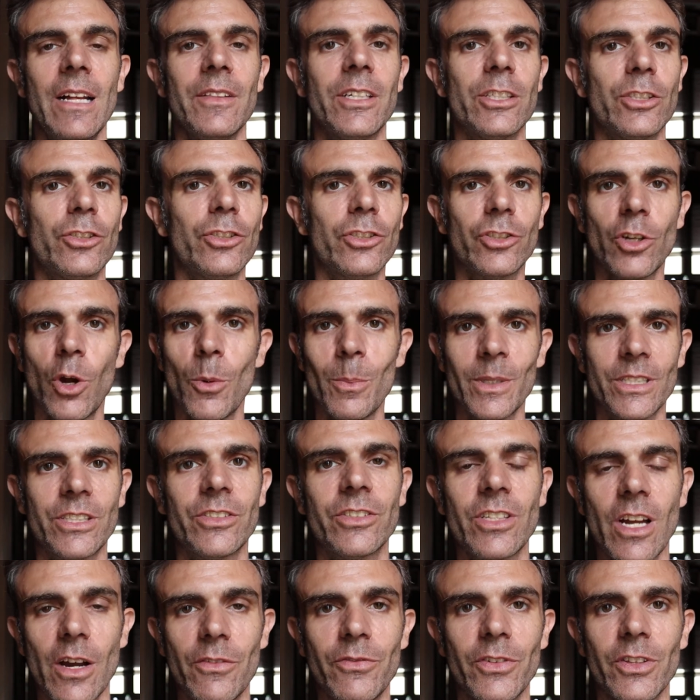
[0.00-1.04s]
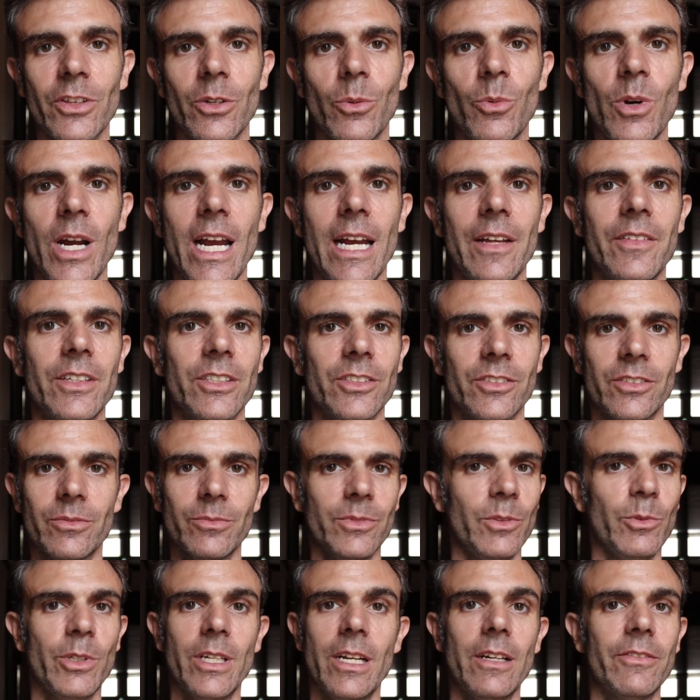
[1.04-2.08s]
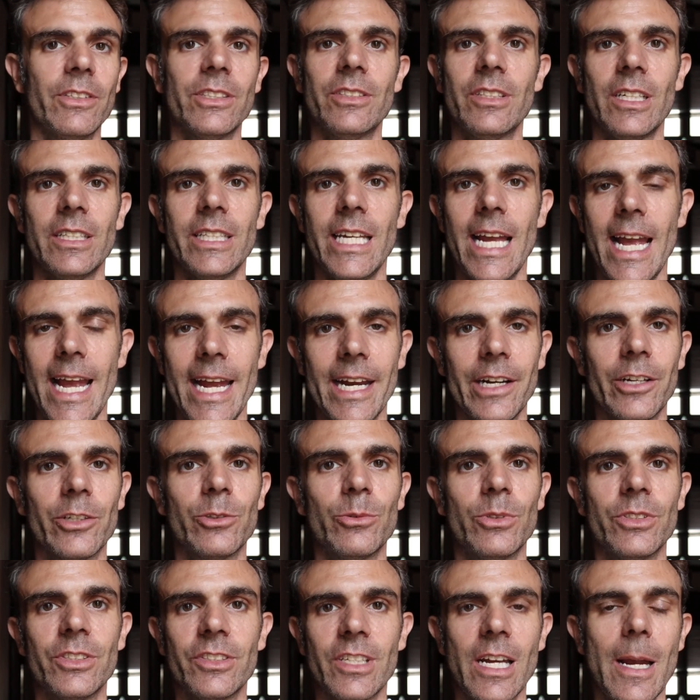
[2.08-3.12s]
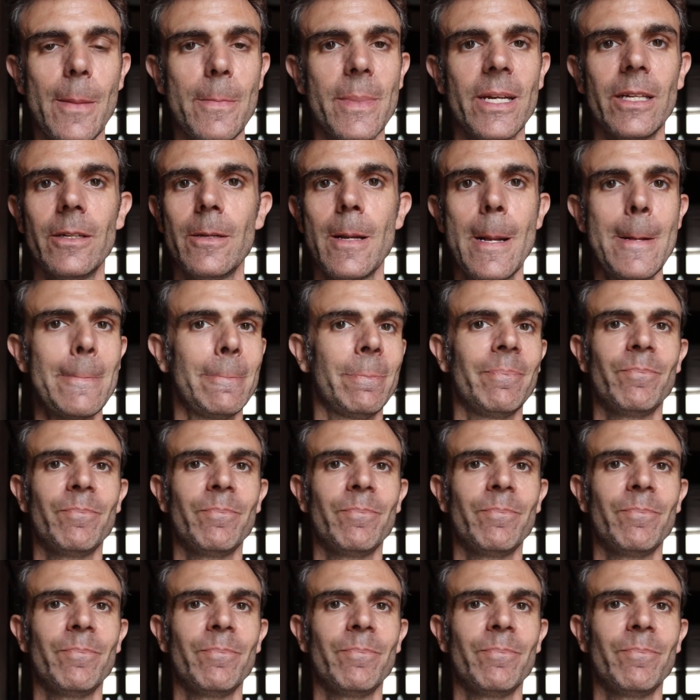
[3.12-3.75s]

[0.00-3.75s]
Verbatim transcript: There's so much stuff in the way. There's whatever I said, the anger, the resentment,